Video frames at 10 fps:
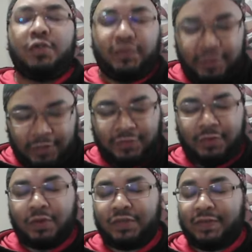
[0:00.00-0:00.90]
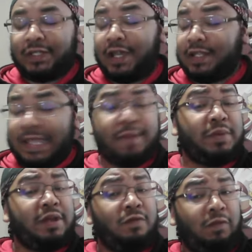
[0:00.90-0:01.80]
videos for Christopher Titus, and
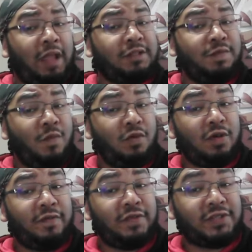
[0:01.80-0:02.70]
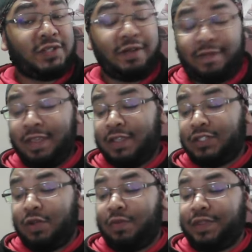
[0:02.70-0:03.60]
we can react to more of his stuff.
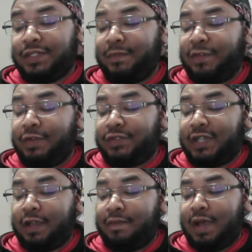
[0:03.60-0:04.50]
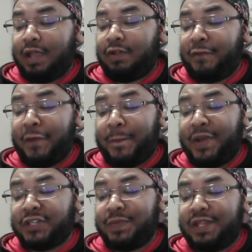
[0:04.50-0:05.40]
So this video is titled "My Girlfriend
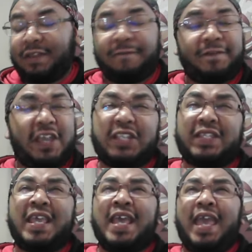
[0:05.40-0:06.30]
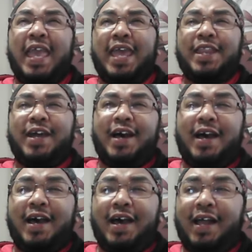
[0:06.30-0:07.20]
Punched Me in the Face," and
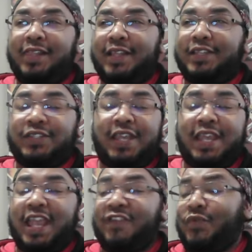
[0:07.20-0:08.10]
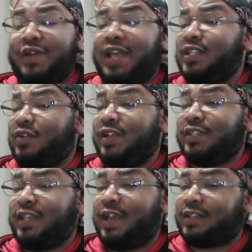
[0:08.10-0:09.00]
uh, let's just say everyone has a crazy ex.